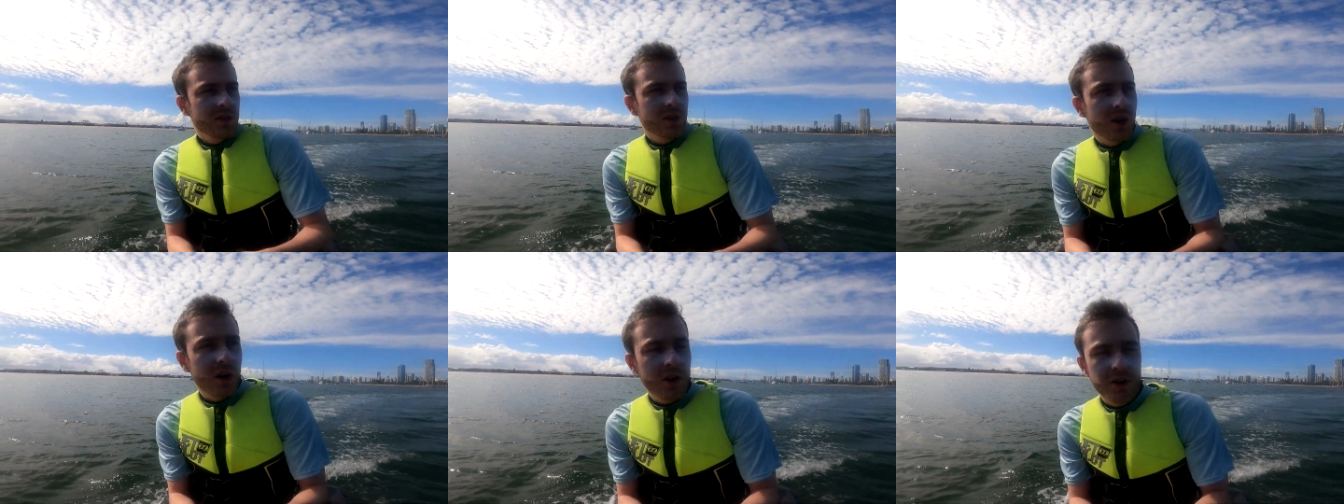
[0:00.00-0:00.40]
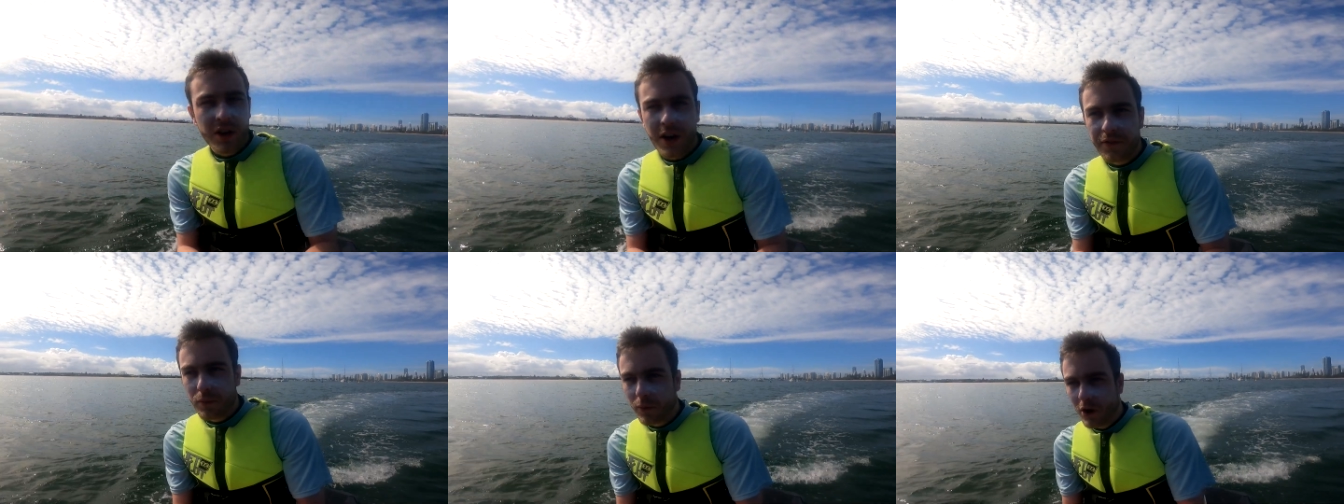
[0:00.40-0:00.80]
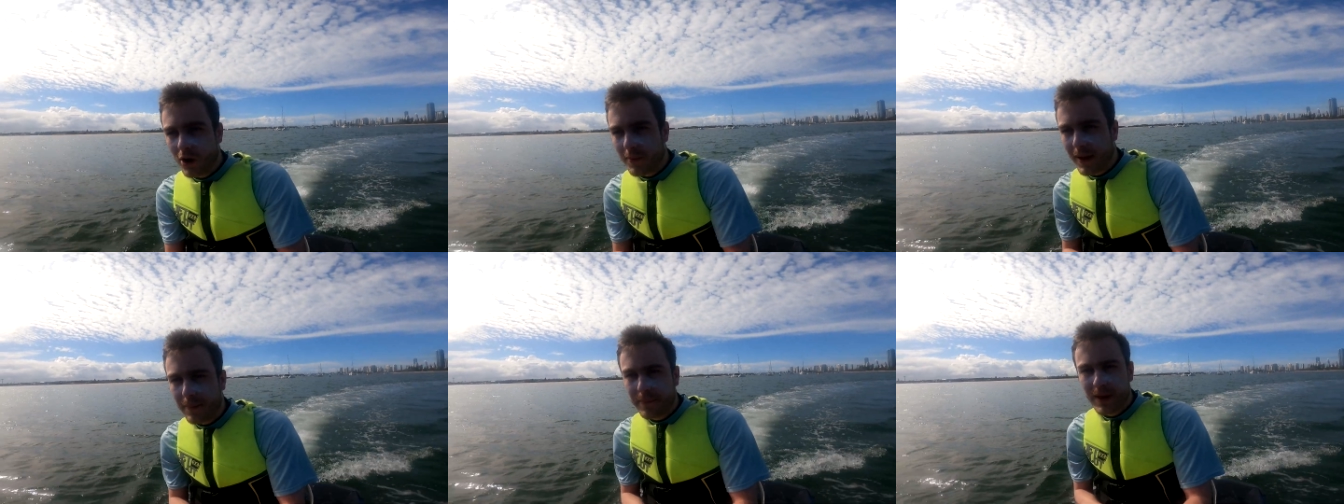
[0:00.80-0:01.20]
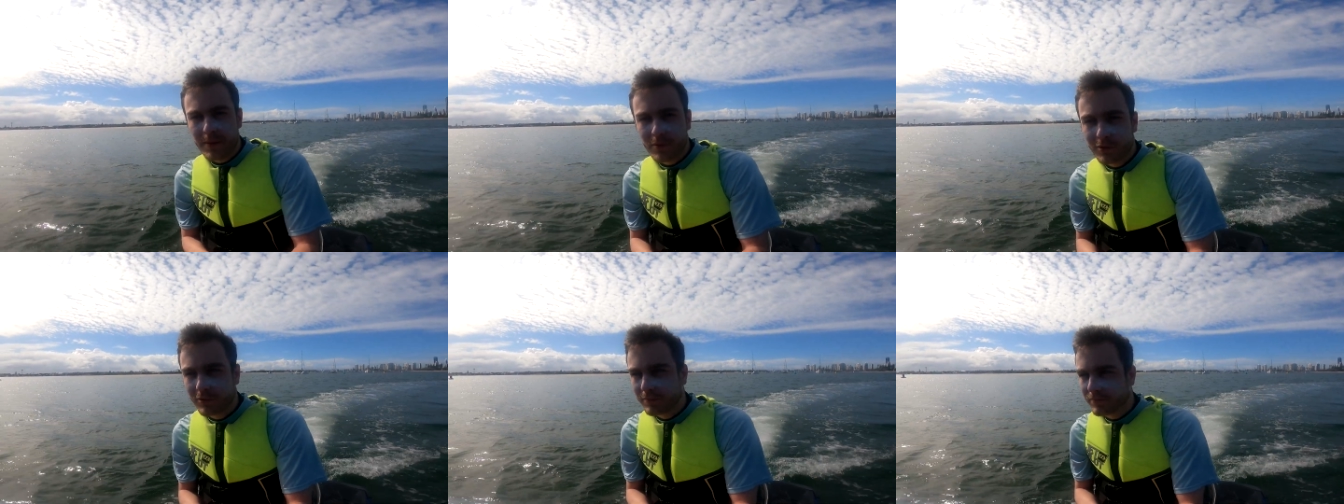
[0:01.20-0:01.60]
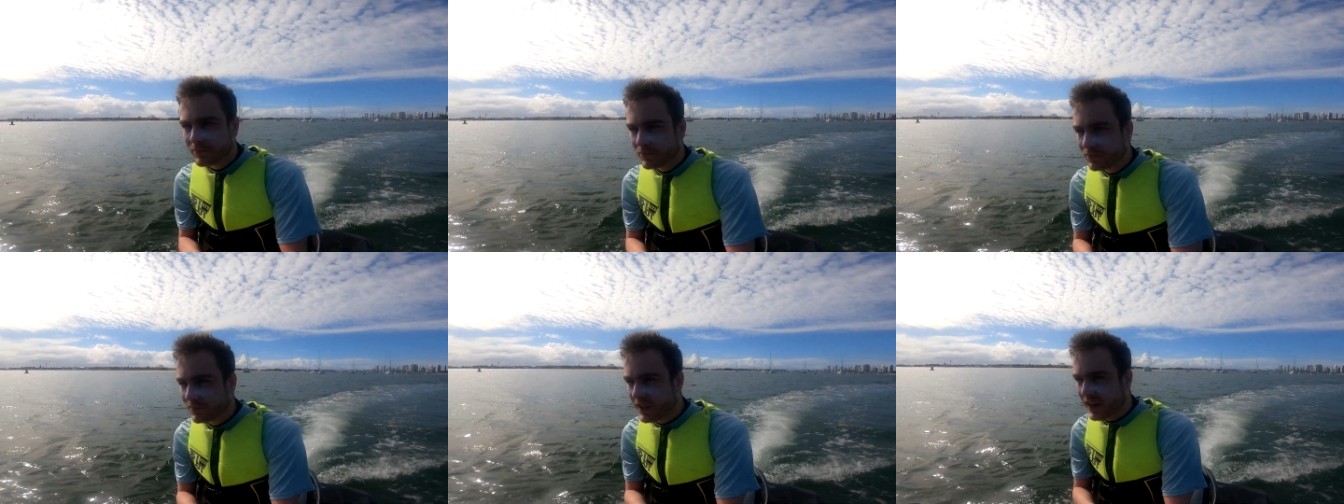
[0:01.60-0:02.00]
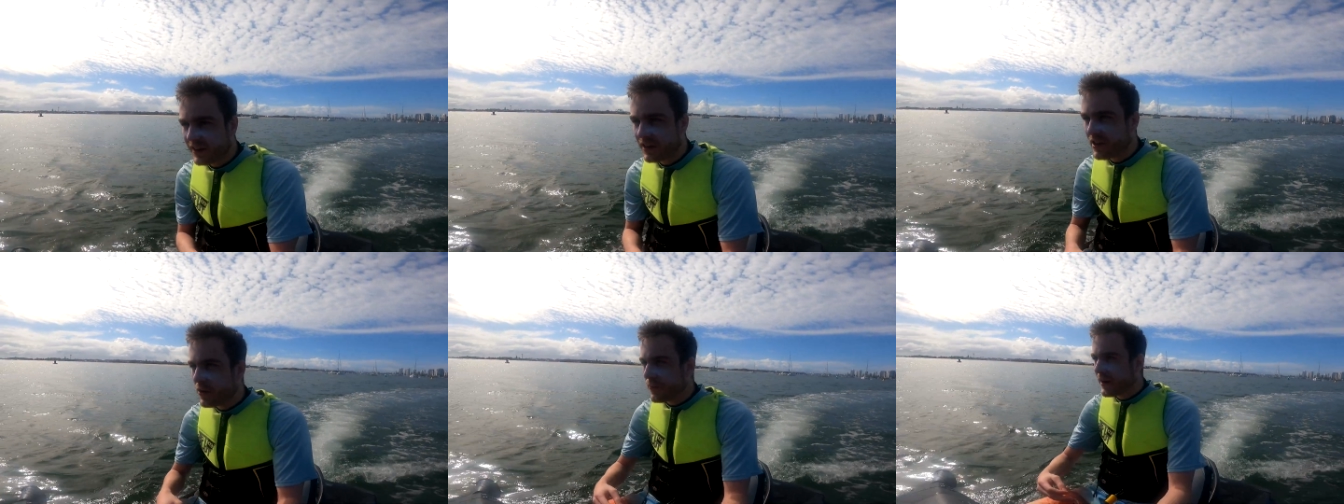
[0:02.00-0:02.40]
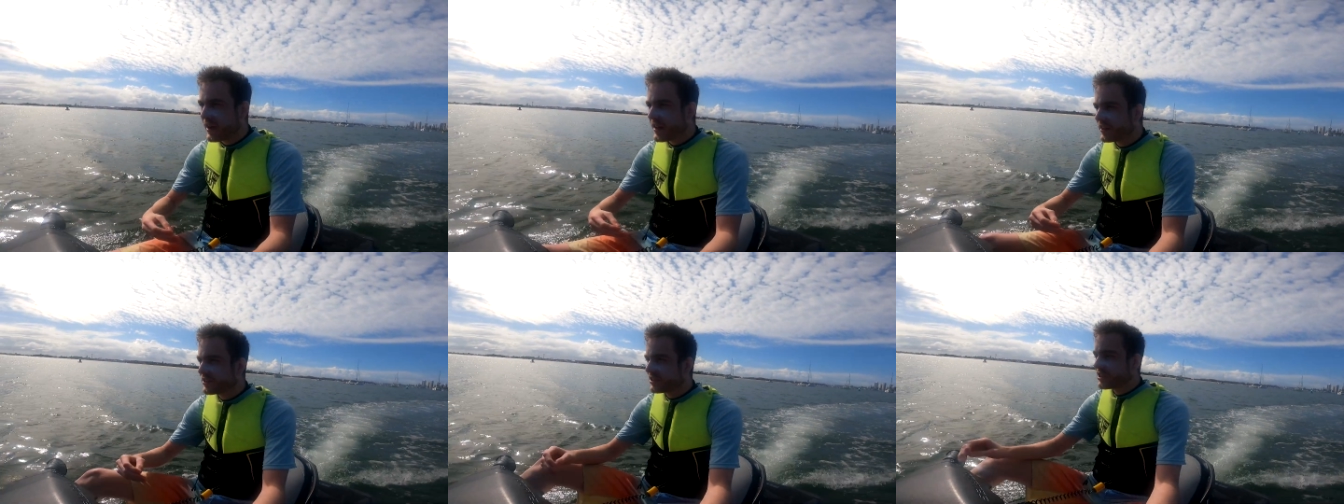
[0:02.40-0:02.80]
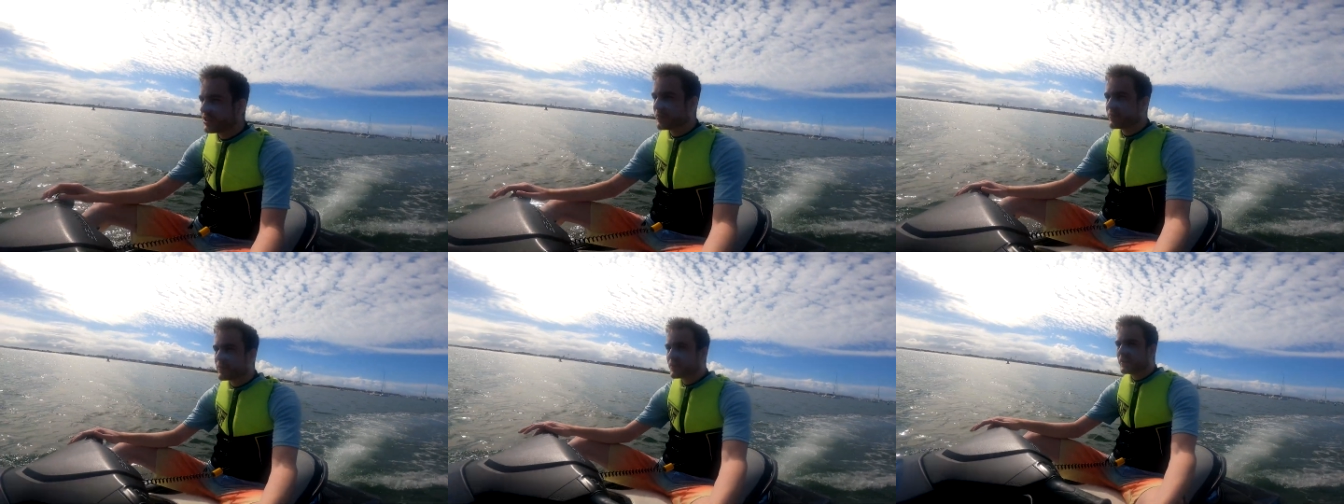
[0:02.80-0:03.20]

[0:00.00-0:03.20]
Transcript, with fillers: You know, you don't have to worry about people getting in your way and shit.